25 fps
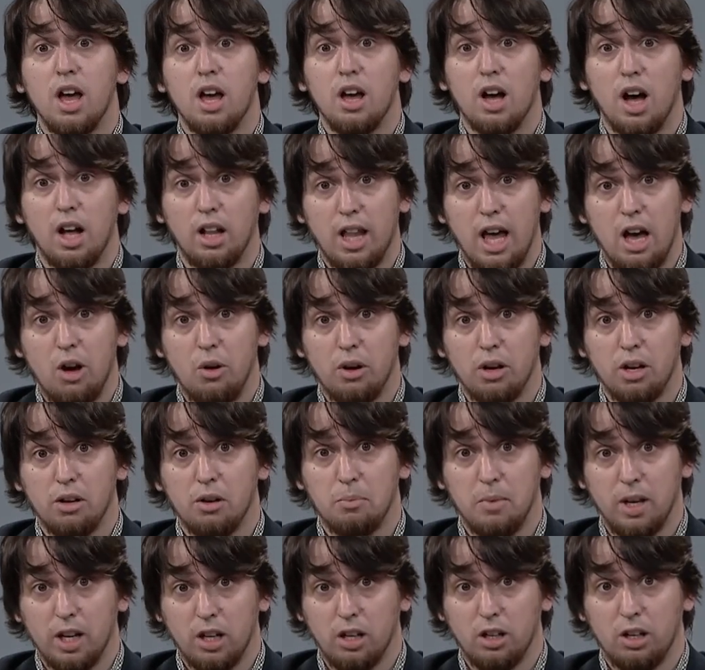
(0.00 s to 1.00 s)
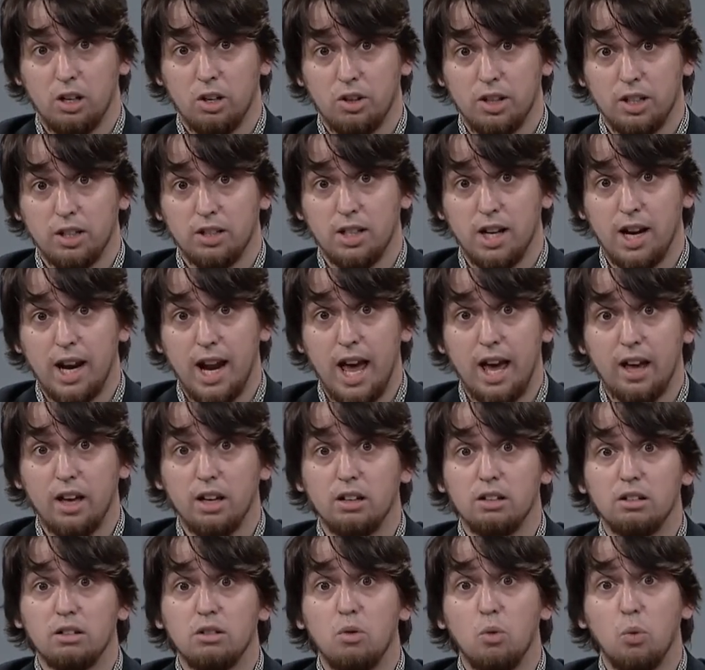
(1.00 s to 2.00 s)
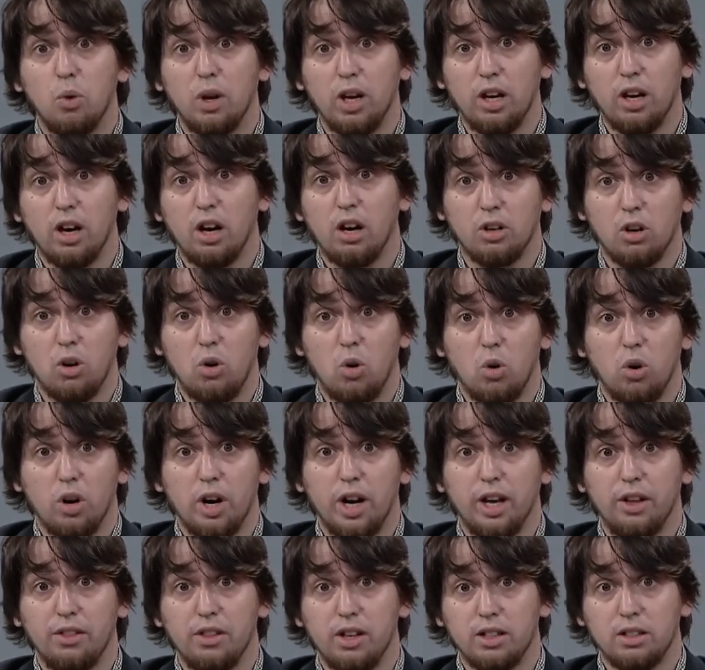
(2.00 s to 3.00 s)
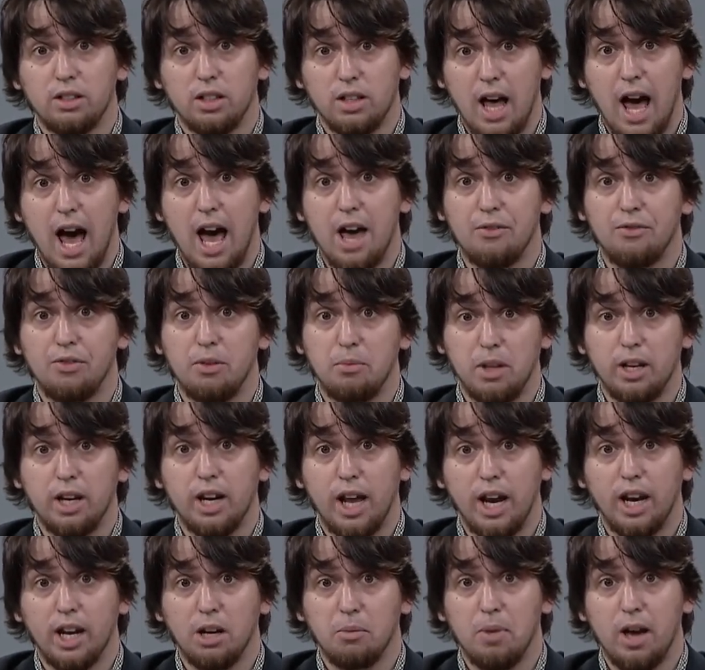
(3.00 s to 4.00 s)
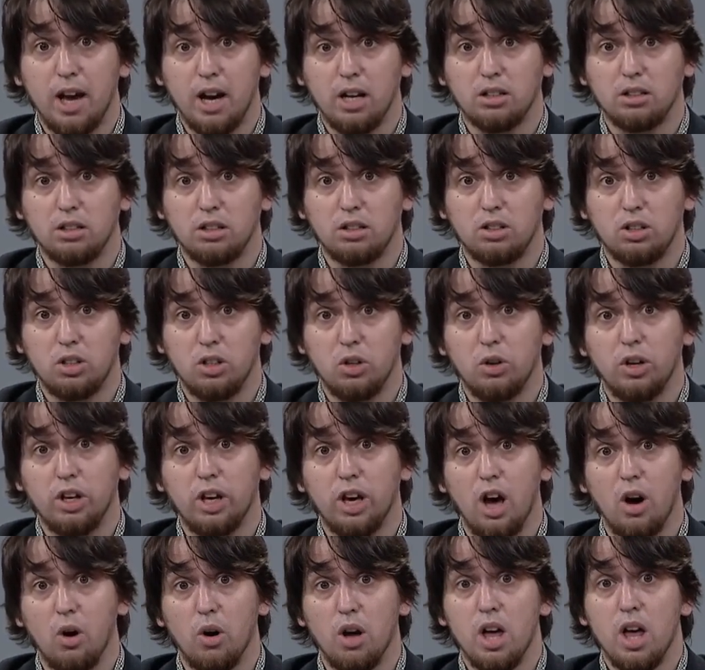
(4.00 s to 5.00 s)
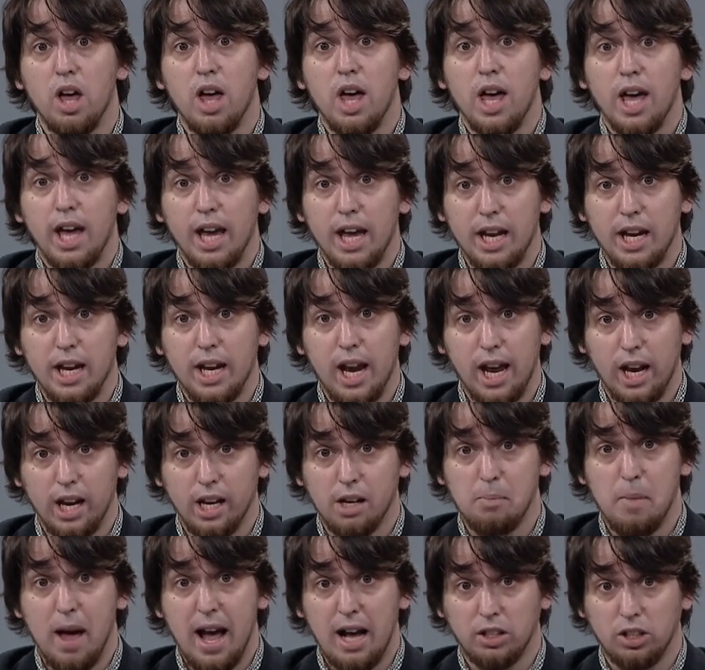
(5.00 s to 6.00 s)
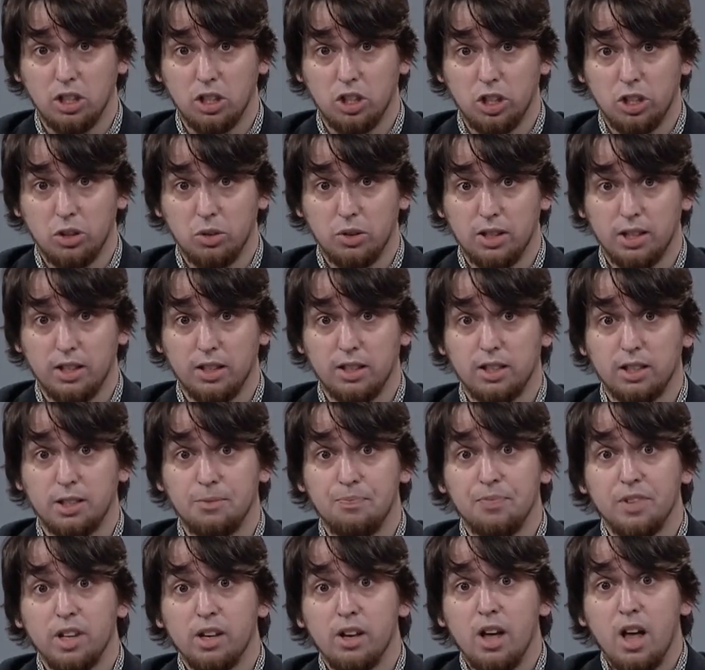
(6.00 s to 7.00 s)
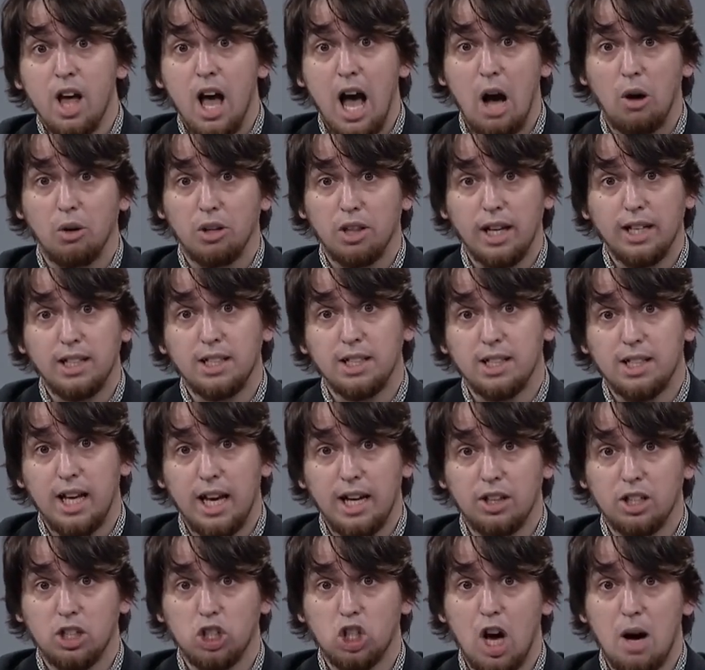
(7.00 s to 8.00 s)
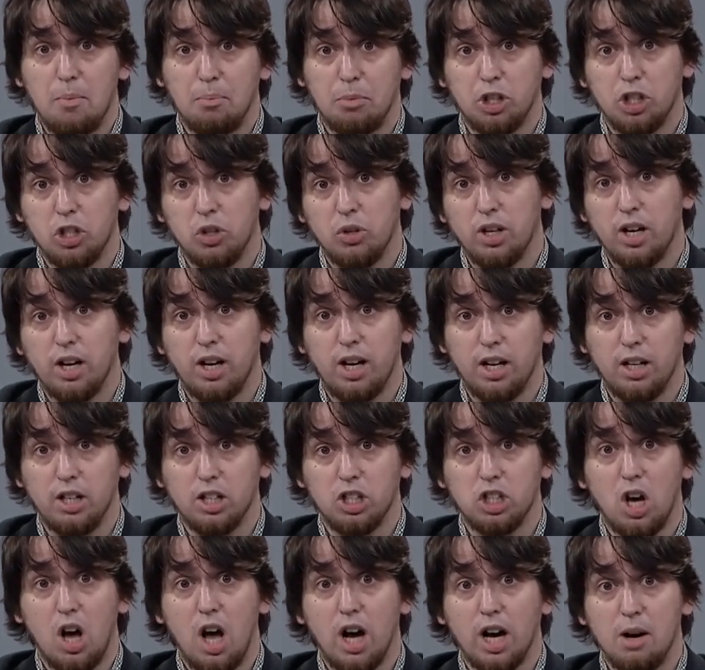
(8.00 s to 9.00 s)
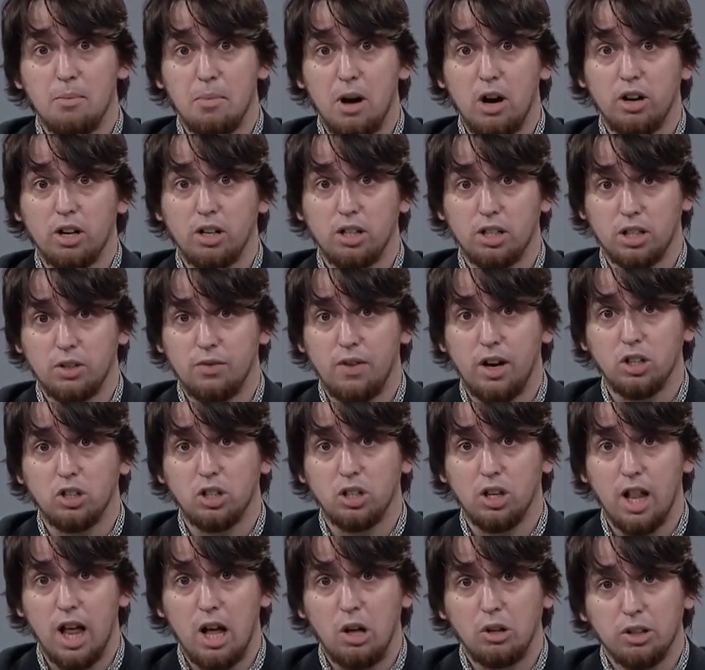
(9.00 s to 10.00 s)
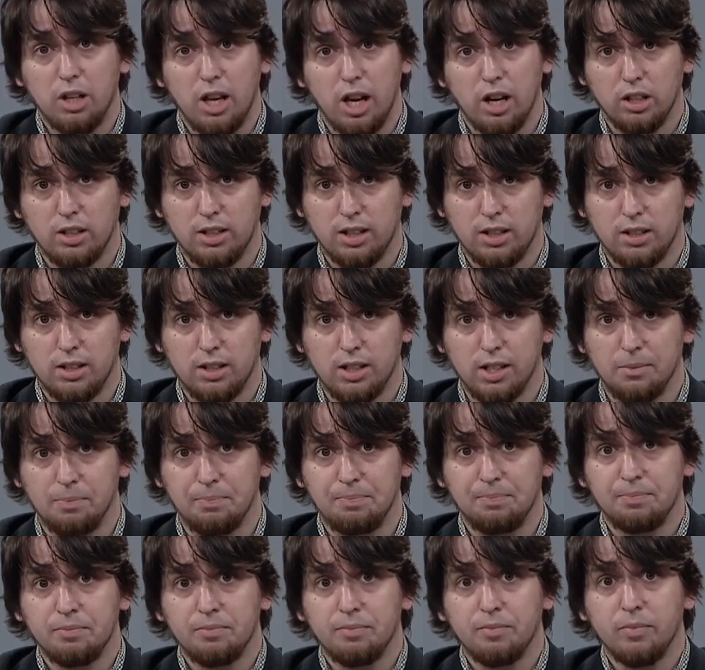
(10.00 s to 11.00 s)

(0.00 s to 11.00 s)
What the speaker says: allowing me to do this today. We are recording this live from the Natick Pegasus studio in Natick, Massachusetts. I would like to take this opportunity to talk about our dysfunctional healthcare system.